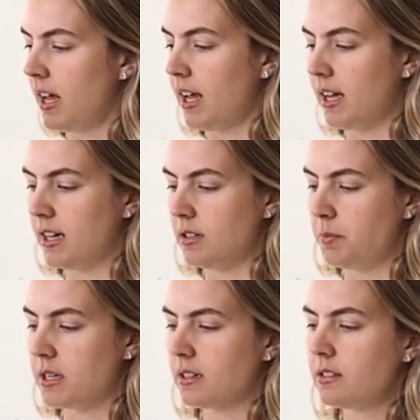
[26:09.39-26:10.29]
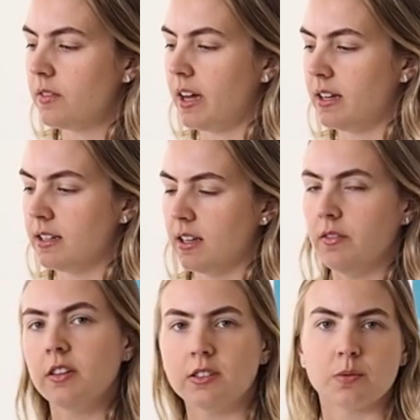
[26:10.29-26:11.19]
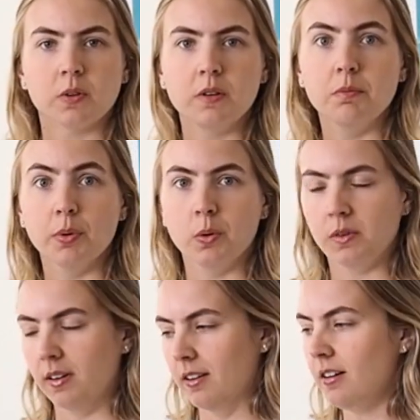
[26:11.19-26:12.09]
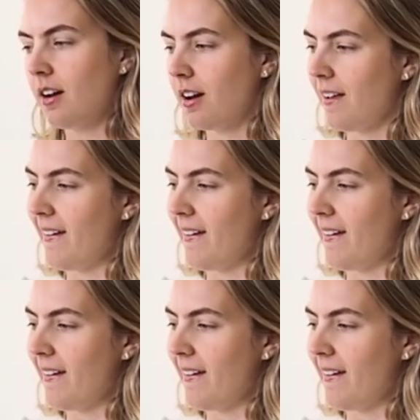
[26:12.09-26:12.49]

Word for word: And because of that, it gave it this really bold look.